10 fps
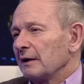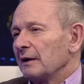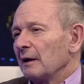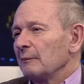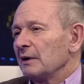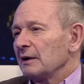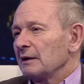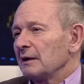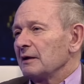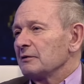I
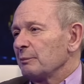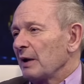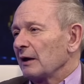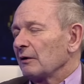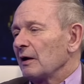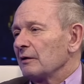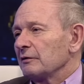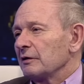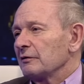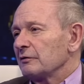mean, his background
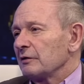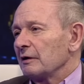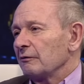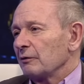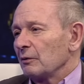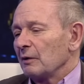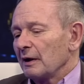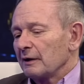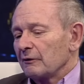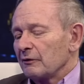is, if you
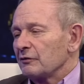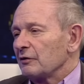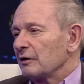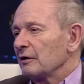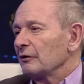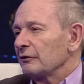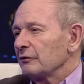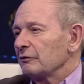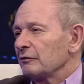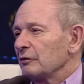like, the circles
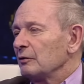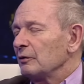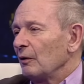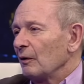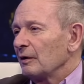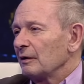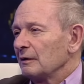of New York.